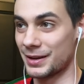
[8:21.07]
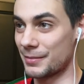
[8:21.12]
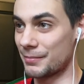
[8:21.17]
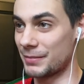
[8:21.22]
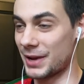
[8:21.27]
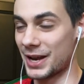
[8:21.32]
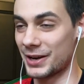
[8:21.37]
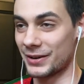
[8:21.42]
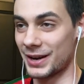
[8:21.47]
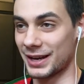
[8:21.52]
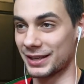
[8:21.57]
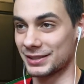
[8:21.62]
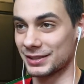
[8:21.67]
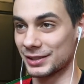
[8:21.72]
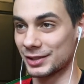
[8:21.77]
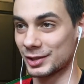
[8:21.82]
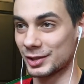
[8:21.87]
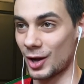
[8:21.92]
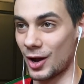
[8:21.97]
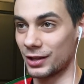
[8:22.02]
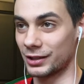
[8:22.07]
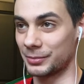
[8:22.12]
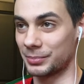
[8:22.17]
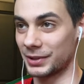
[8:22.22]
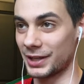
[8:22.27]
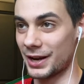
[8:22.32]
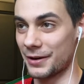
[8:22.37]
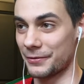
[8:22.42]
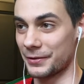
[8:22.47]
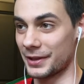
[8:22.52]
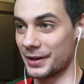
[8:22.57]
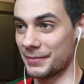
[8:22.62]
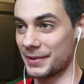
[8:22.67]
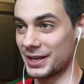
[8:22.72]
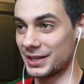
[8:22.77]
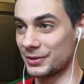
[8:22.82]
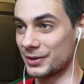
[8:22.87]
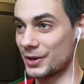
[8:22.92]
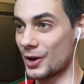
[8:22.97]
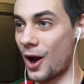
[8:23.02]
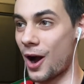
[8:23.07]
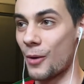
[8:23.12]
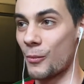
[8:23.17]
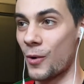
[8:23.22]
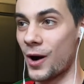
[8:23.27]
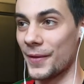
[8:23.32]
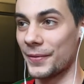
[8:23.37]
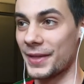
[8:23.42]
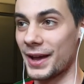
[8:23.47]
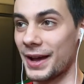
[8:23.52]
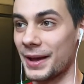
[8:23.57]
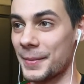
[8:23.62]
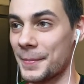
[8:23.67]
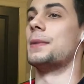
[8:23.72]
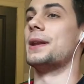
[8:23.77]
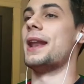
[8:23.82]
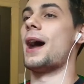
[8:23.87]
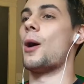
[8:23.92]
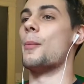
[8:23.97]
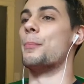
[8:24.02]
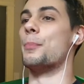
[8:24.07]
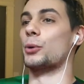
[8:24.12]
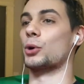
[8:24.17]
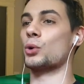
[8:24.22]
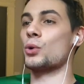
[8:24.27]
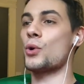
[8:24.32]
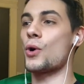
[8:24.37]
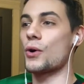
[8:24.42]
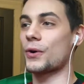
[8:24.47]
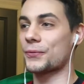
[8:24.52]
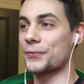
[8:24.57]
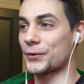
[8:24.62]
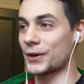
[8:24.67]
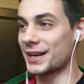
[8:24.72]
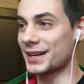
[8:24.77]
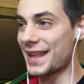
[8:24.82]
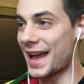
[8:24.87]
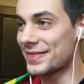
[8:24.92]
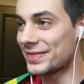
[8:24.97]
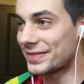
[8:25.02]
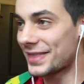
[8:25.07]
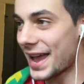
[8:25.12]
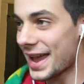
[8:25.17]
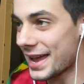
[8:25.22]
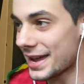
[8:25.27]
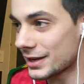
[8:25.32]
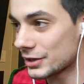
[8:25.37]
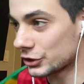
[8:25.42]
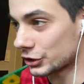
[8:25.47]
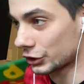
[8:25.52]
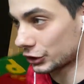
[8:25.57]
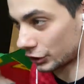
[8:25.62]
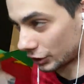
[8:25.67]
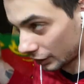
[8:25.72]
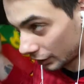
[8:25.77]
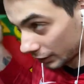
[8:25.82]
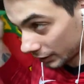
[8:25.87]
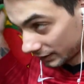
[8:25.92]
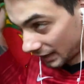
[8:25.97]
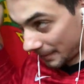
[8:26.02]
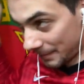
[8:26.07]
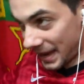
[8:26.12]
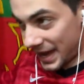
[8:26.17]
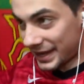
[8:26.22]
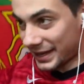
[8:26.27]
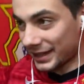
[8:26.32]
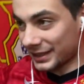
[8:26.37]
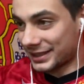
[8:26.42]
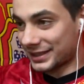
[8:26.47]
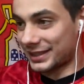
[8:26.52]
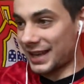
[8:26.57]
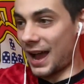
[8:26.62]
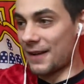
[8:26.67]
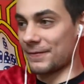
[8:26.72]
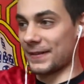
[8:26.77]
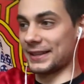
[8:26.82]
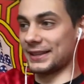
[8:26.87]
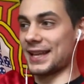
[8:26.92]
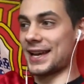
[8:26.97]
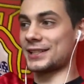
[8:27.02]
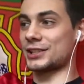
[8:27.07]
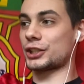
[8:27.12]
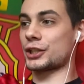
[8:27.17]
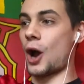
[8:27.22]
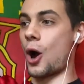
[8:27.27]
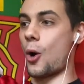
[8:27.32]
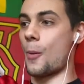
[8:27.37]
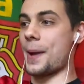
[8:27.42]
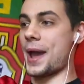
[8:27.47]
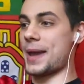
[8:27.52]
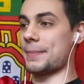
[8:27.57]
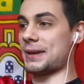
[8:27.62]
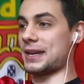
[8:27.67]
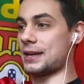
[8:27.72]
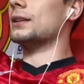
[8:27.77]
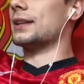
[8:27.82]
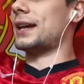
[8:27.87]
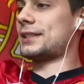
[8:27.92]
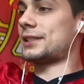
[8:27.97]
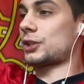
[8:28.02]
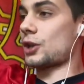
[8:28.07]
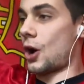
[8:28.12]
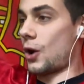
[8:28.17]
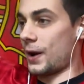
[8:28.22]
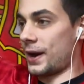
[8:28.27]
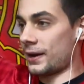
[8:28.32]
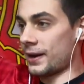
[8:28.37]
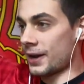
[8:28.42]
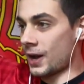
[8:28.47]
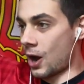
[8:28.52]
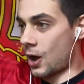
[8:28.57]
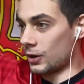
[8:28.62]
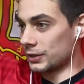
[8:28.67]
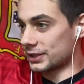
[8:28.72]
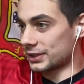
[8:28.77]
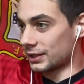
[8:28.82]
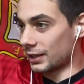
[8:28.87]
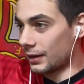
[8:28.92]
Bednarek is a solid player for them. They do not want that. Now, Bruno Fernandes to make it 7. Let's go, baby. Let's go. Here he goes.